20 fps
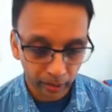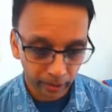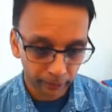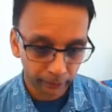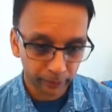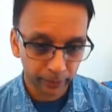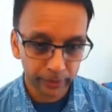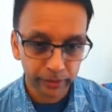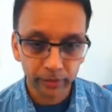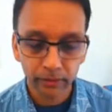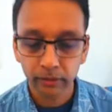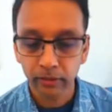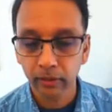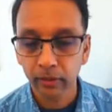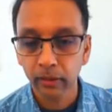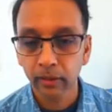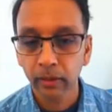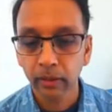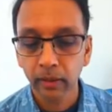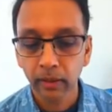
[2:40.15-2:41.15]
I wish,
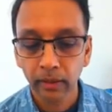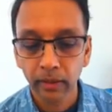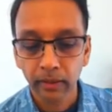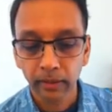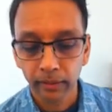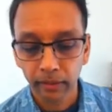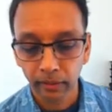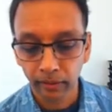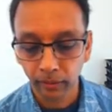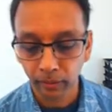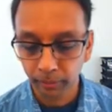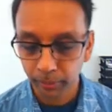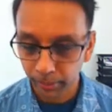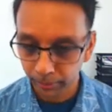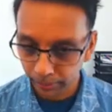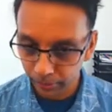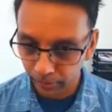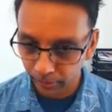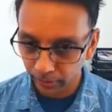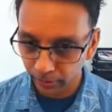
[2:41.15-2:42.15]

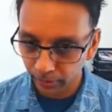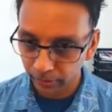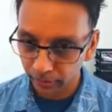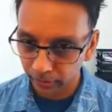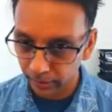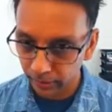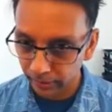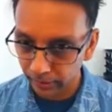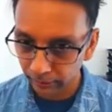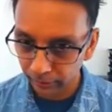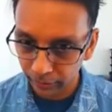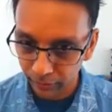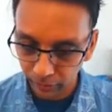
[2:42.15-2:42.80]
people doing 3D